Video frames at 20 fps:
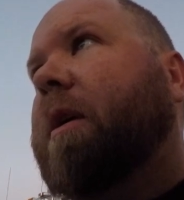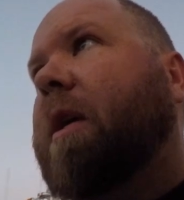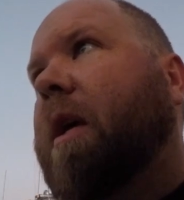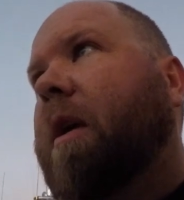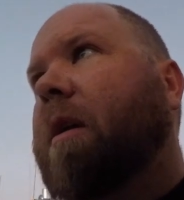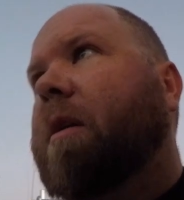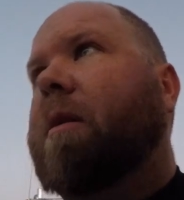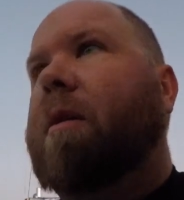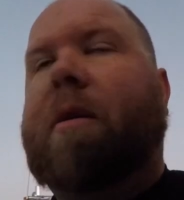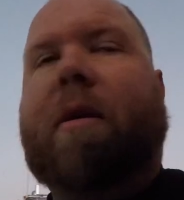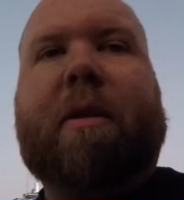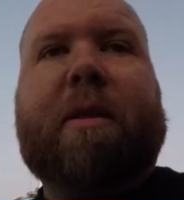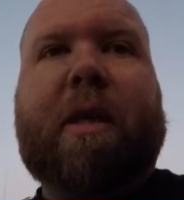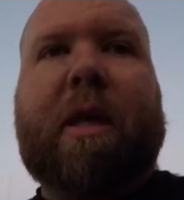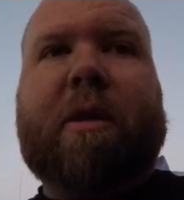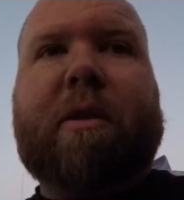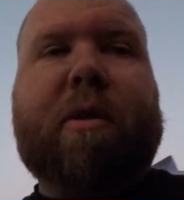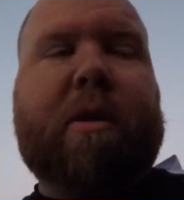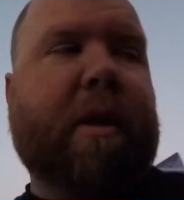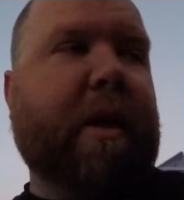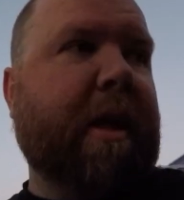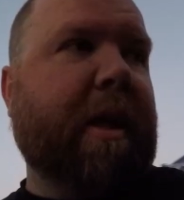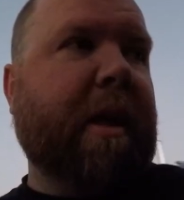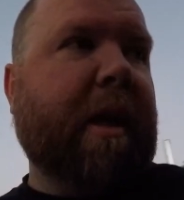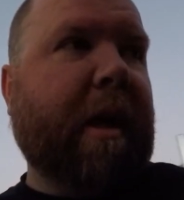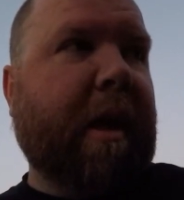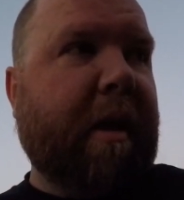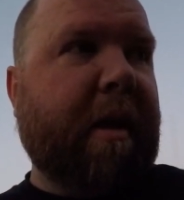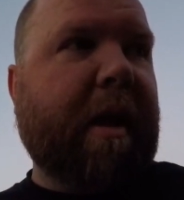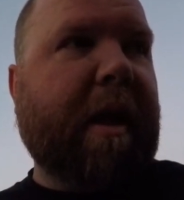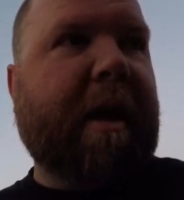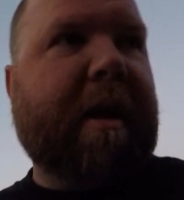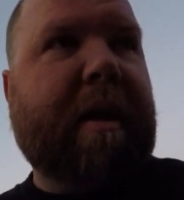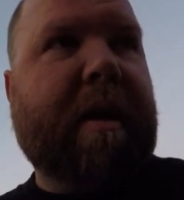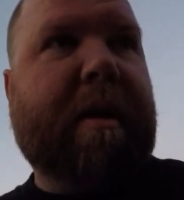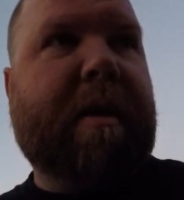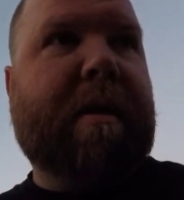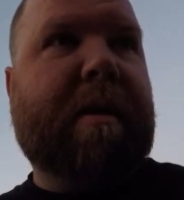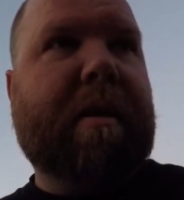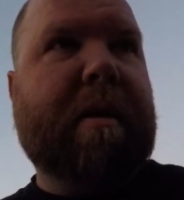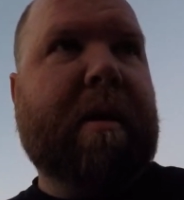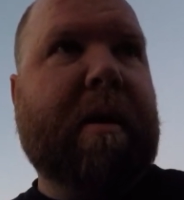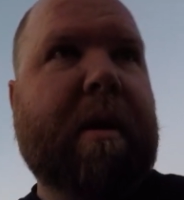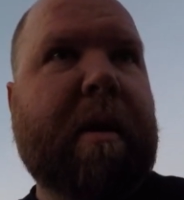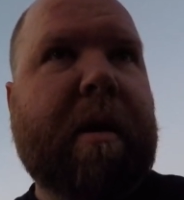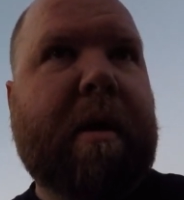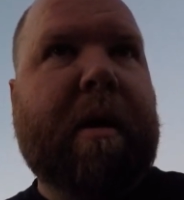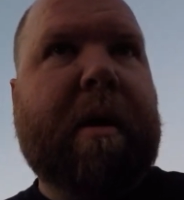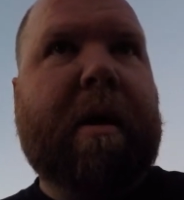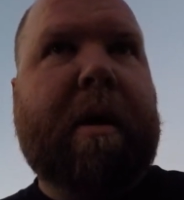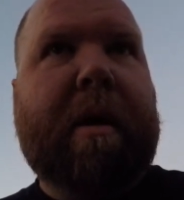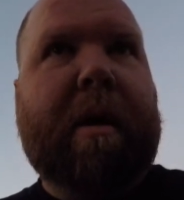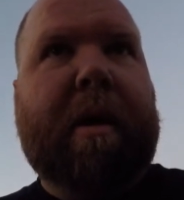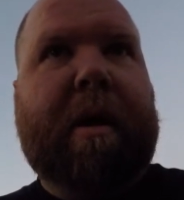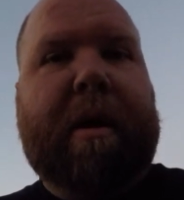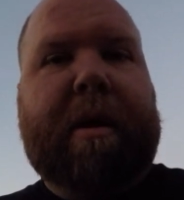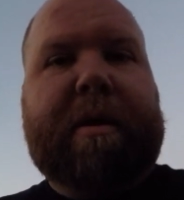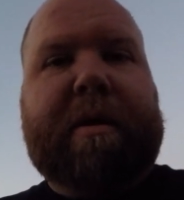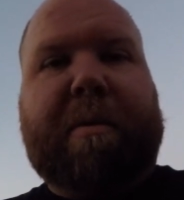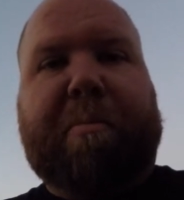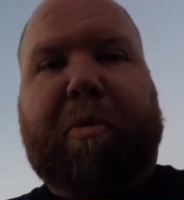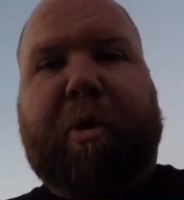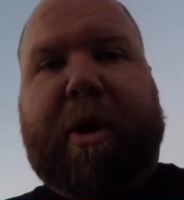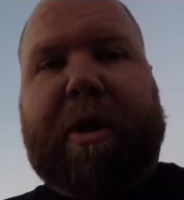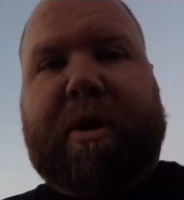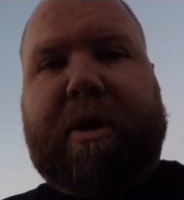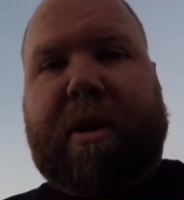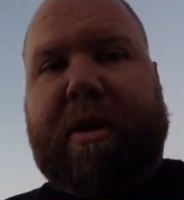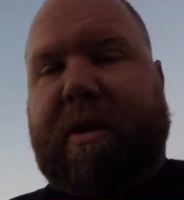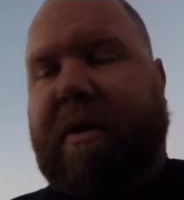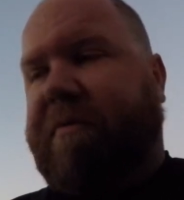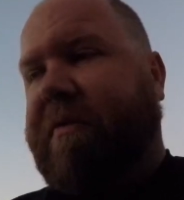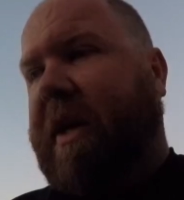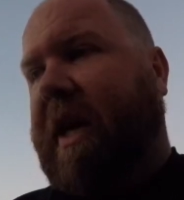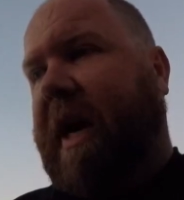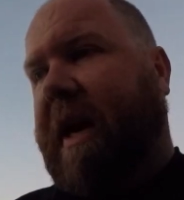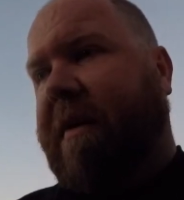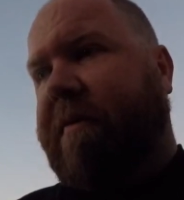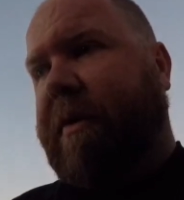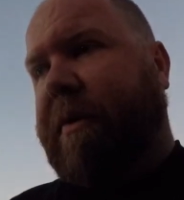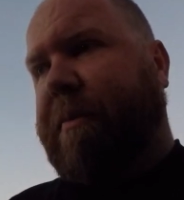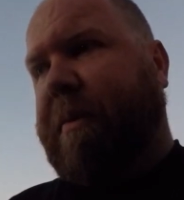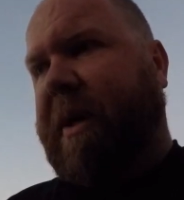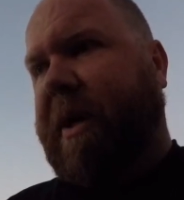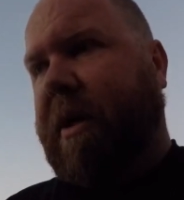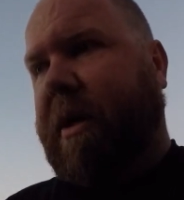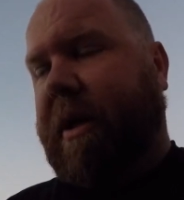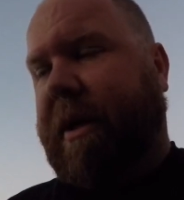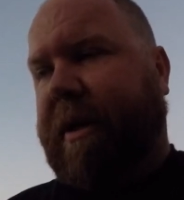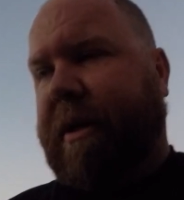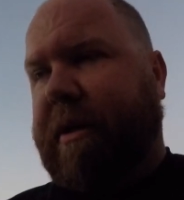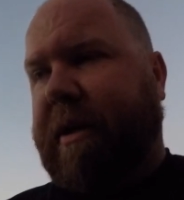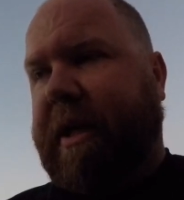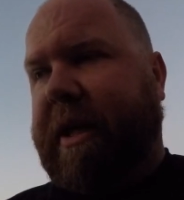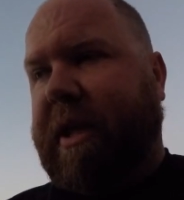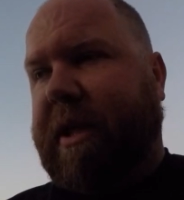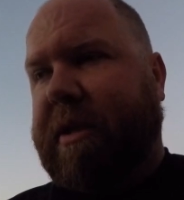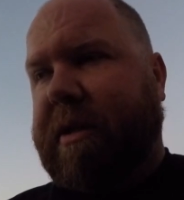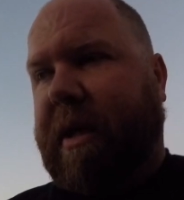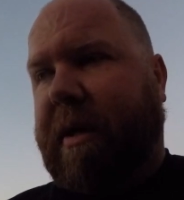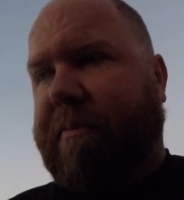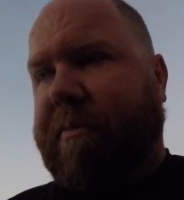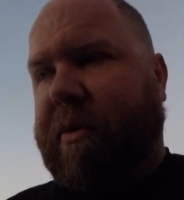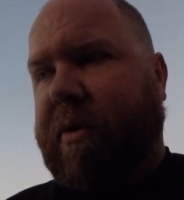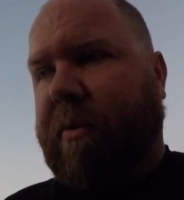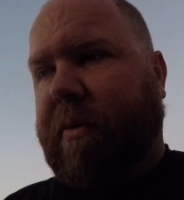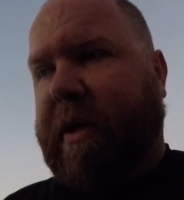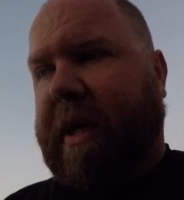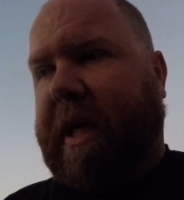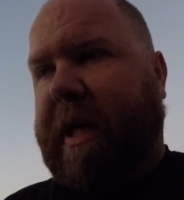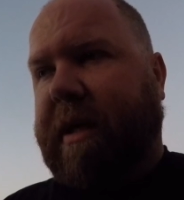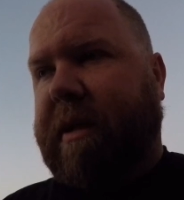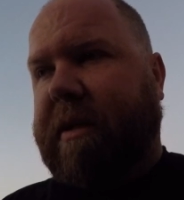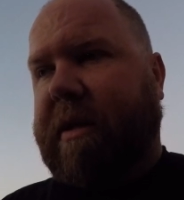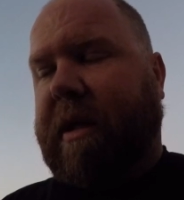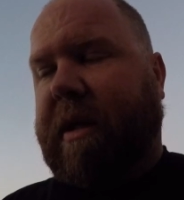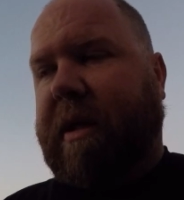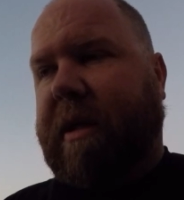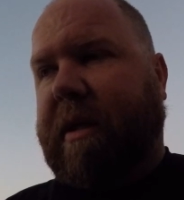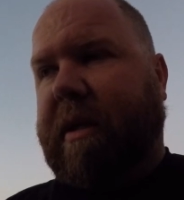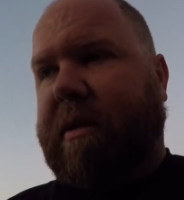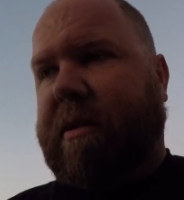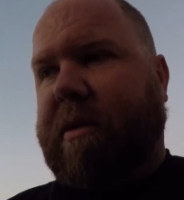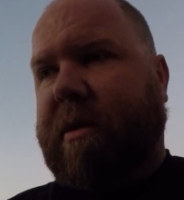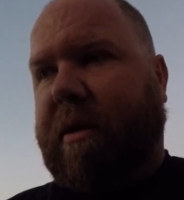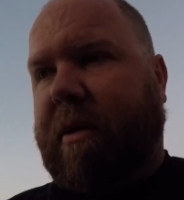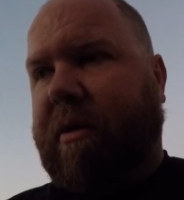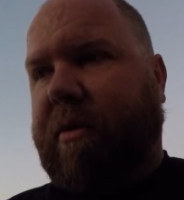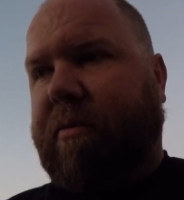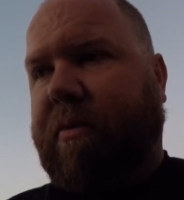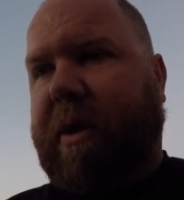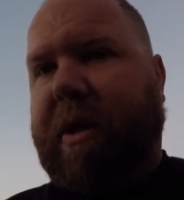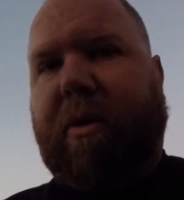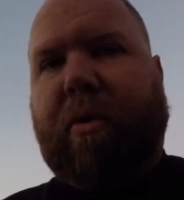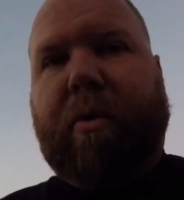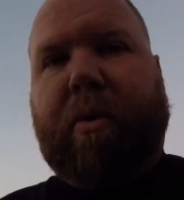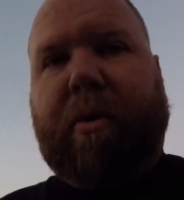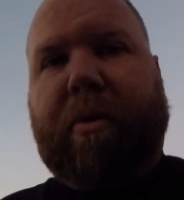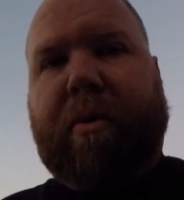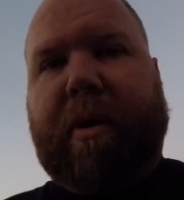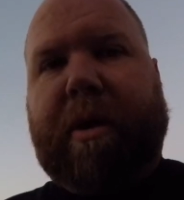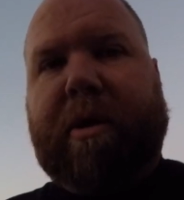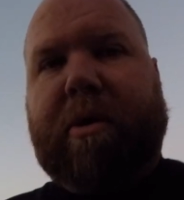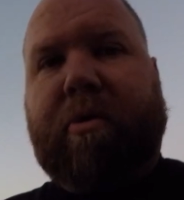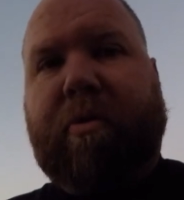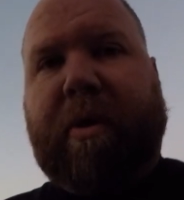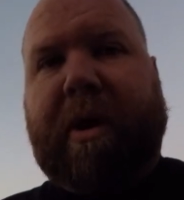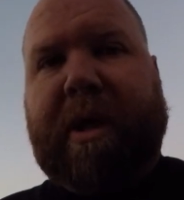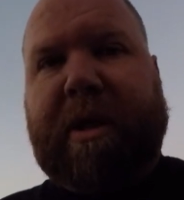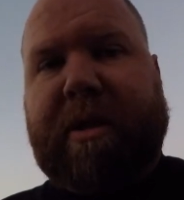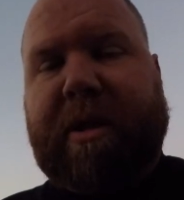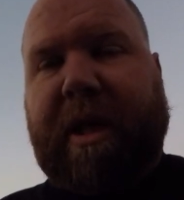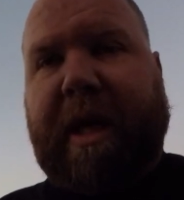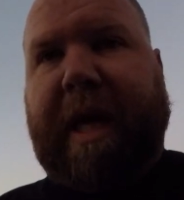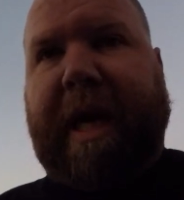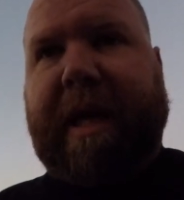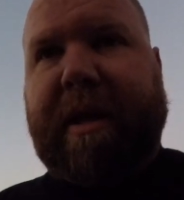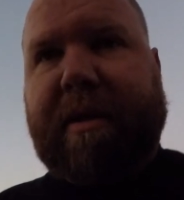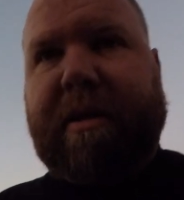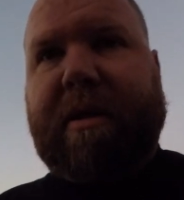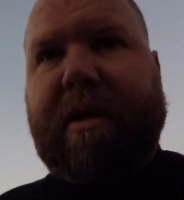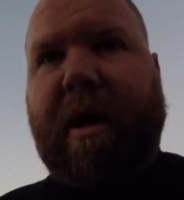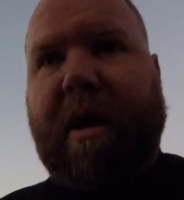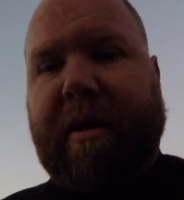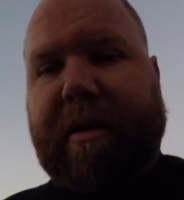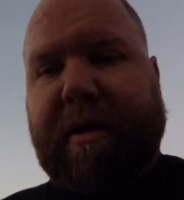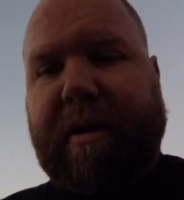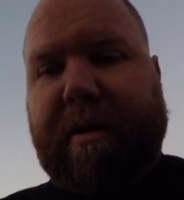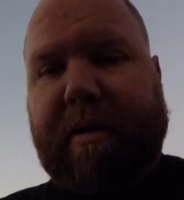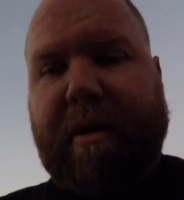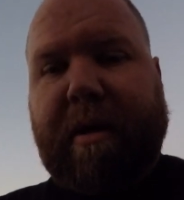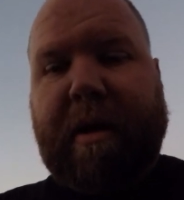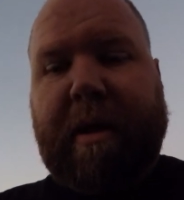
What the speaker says: kit essentially, and then some wrenches if you have them, at least up to an 18-inch and a 3/4 inch wrench and socket